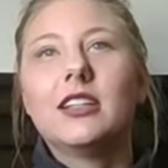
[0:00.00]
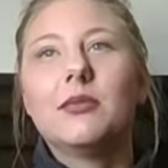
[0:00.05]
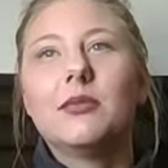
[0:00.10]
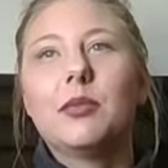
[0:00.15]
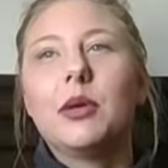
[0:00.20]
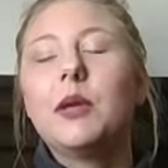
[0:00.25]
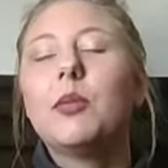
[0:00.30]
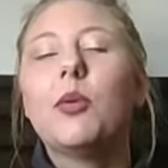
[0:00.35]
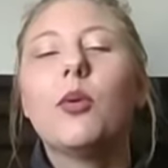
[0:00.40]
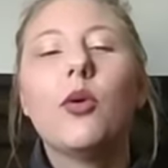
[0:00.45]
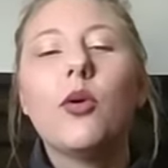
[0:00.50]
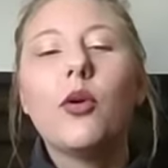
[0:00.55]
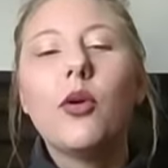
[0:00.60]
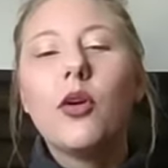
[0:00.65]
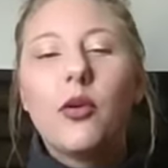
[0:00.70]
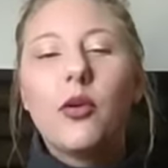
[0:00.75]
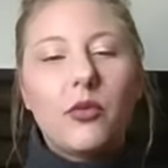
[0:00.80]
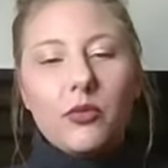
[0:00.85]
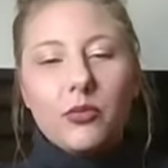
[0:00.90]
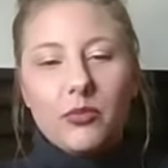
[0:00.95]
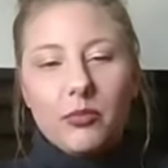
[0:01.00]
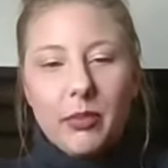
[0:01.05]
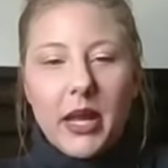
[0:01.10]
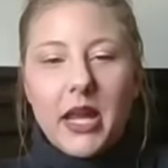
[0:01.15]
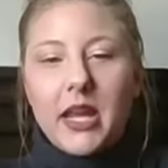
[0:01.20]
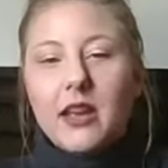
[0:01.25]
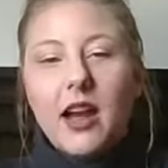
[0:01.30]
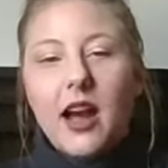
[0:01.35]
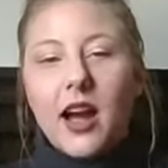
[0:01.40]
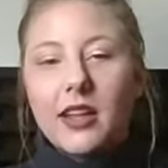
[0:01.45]
people
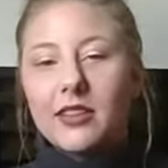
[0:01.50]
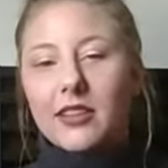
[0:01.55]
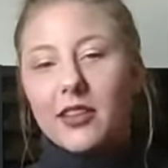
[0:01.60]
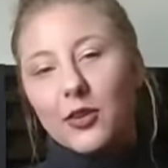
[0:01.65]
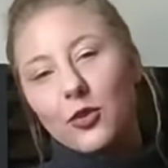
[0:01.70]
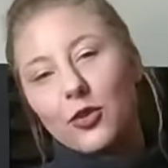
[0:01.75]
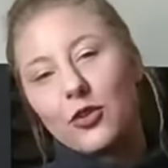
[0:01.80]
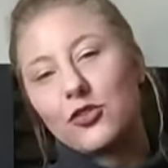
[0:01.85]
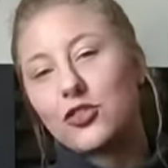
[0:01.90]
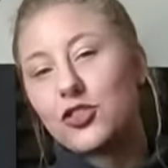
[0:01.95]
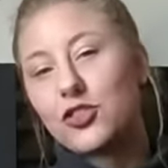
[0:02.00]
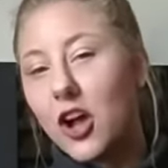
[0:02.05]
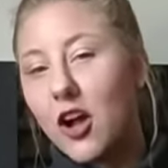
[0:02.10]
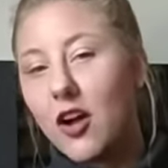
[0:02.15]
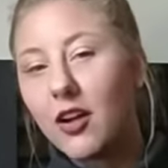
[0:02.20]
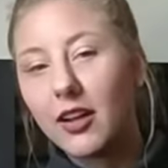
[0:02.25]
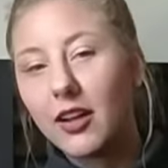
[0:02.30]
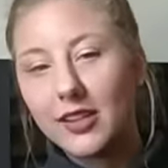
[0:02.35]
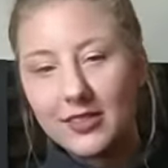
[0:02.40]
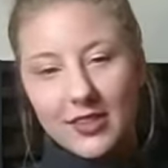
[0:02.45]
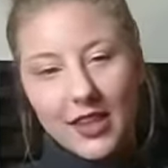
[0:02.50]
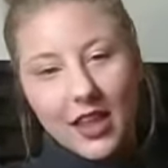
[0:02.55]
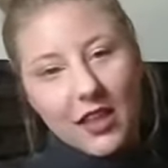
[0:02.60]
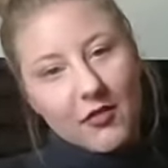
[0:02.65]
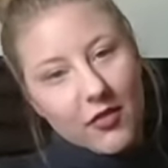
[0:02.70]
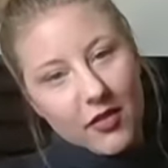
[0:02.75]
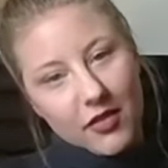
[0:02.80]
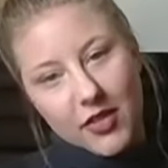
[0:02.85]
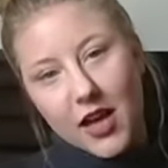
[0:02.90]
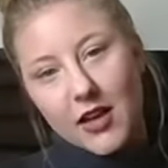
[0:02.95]
paint on literal junk and sell it
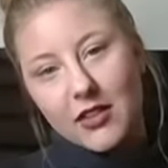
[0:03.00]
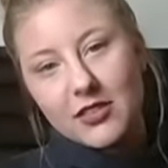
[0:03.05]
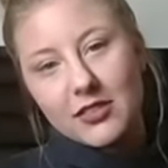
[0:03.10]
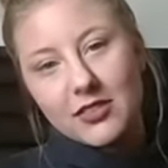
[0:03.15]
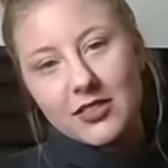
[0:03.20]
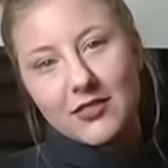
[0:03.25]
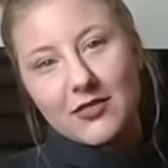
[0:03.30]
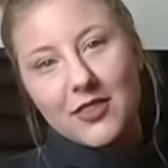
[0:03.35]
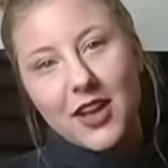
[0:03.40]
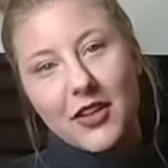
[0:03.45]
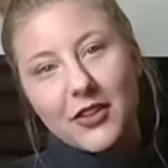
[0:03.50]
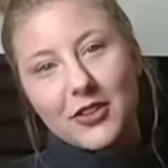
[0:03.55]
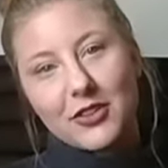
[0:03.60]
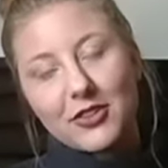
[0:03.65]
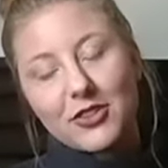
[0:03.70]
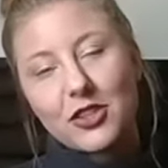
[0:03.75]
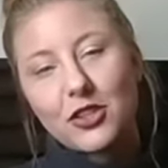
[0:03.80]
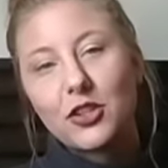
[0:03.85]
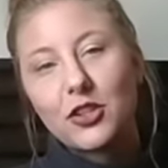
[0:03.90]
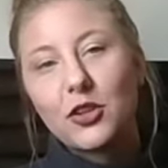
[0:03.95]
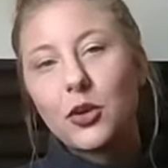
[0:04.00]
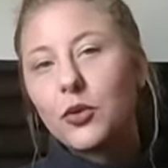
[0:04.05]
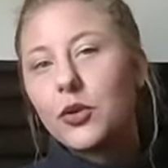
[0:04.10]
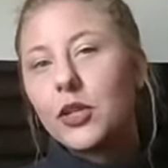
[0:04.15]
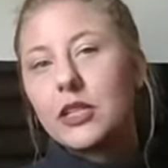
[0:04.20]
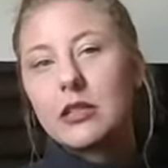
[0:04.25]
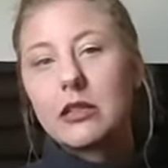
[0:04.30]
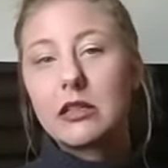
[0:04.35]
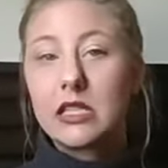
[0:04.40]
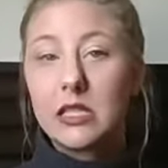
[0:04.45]
for thousands of dollars. You don't need to